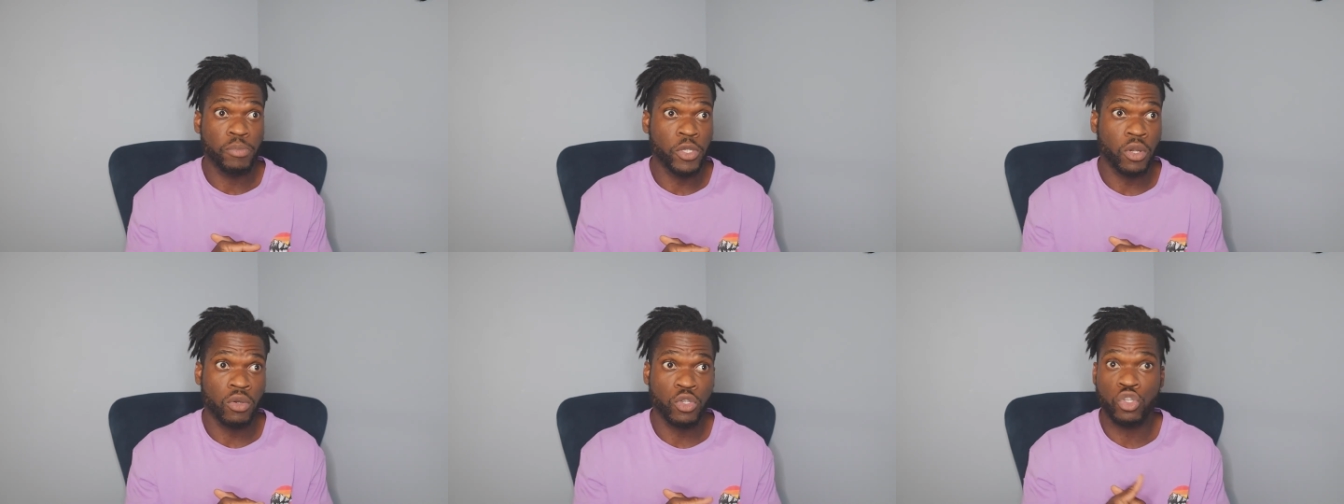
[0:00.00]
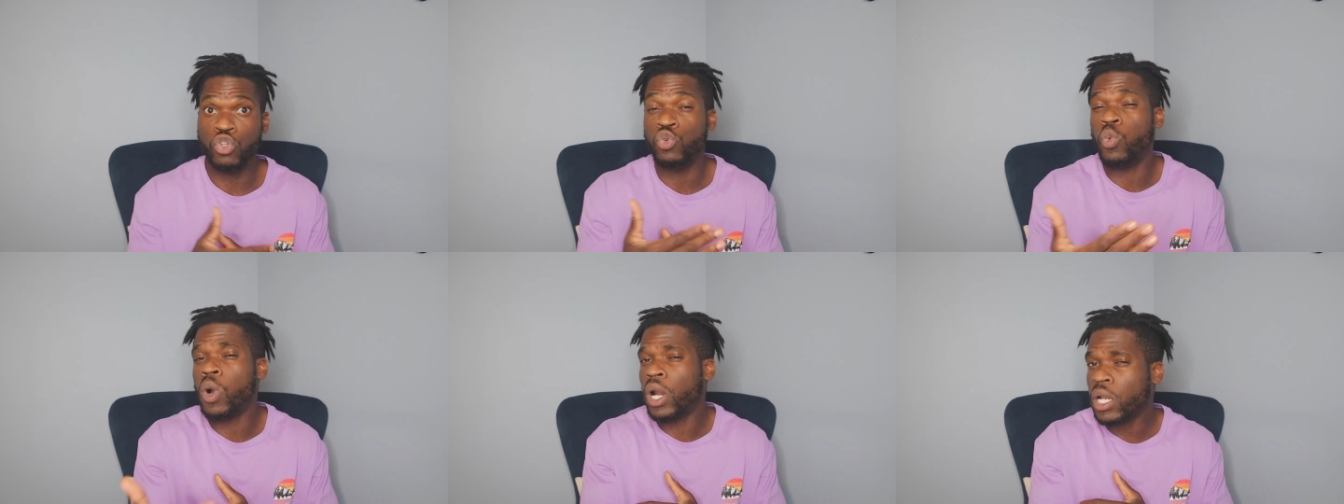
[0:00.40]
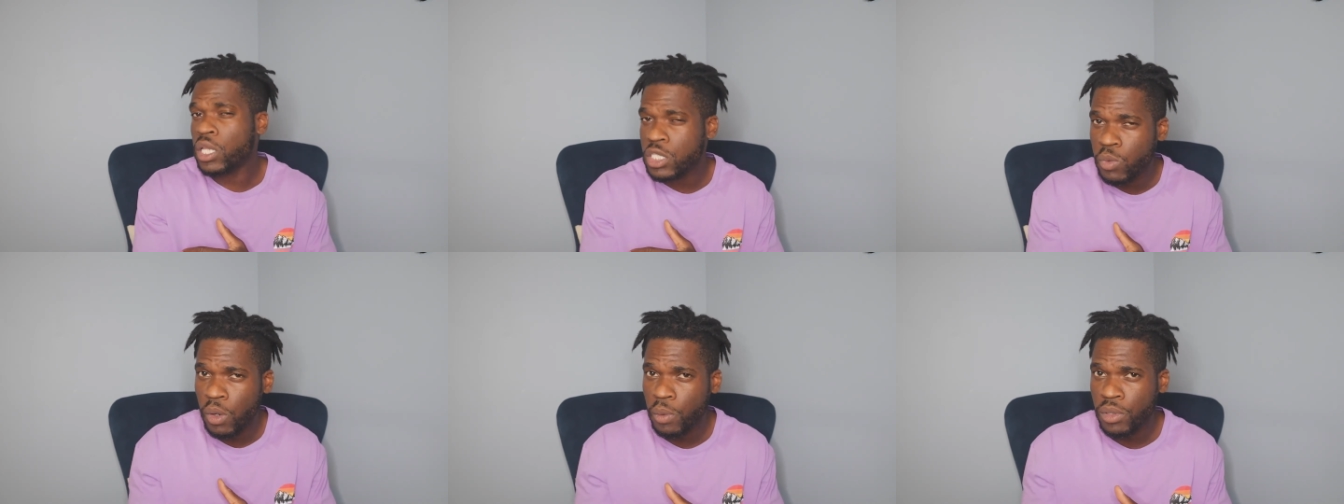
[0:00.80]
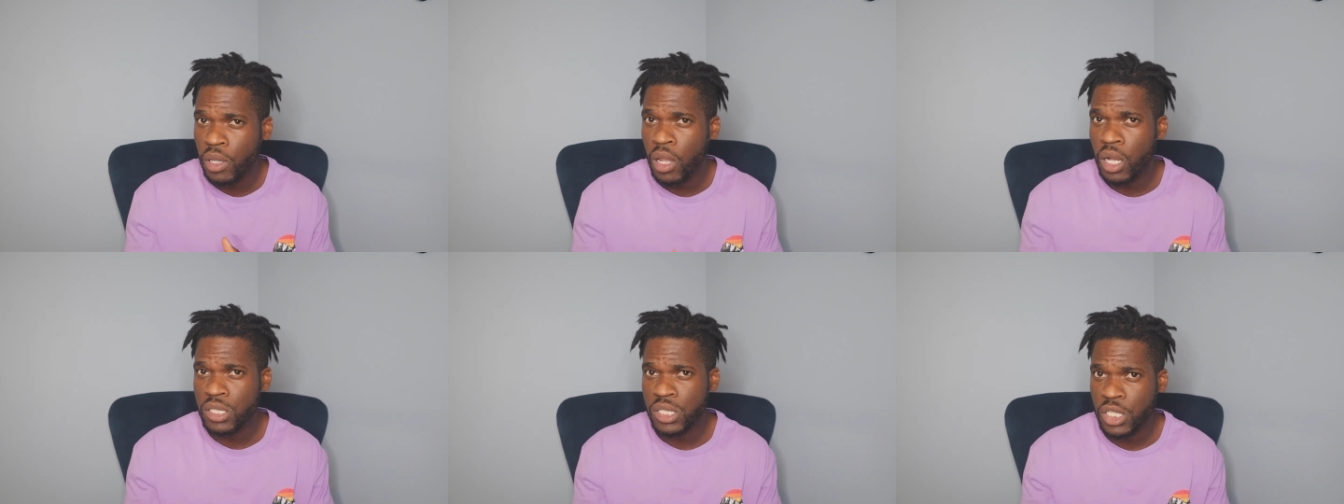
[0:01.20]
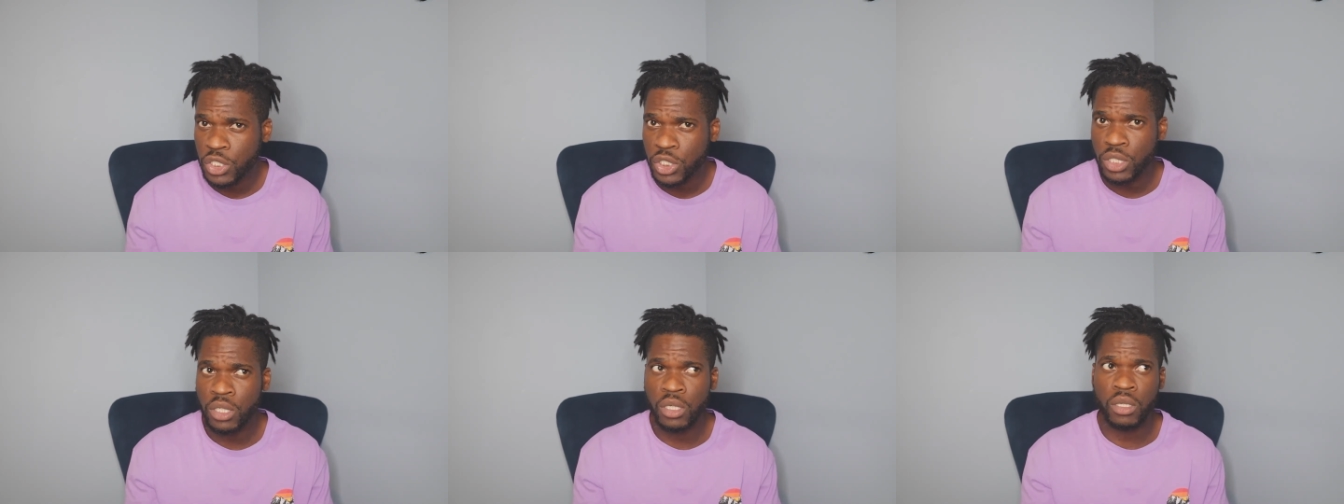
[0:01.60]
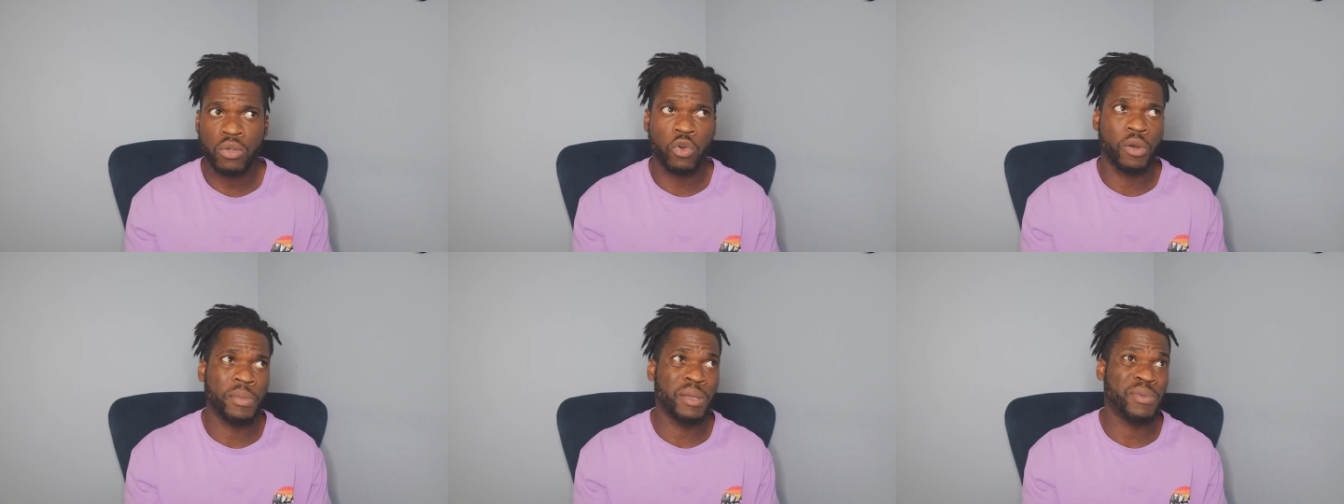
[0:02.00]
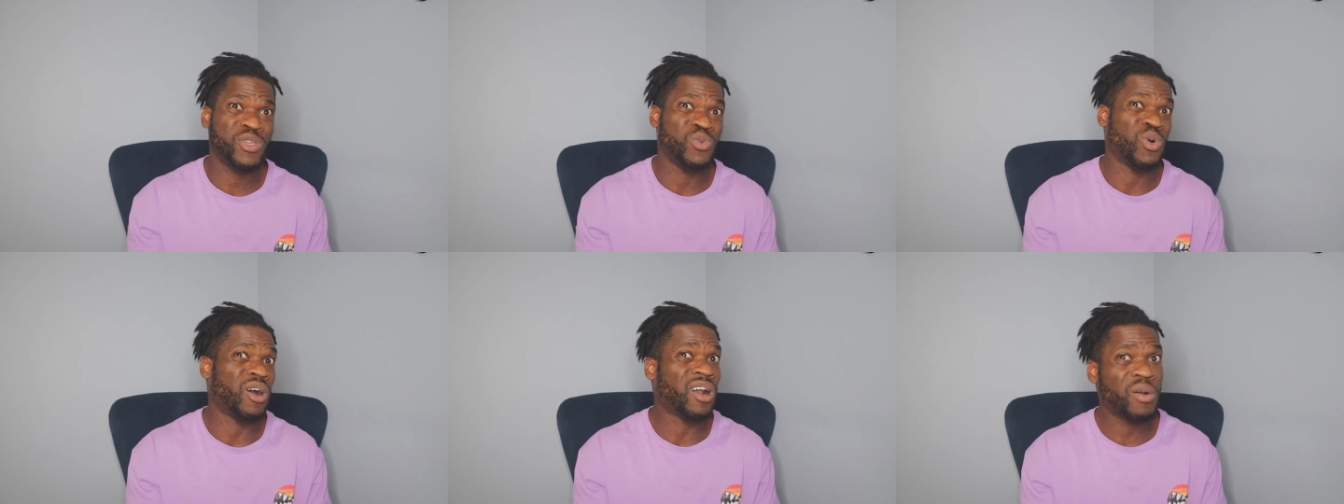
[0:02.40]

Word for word: you know, you wanting to work with a loctician or maybe you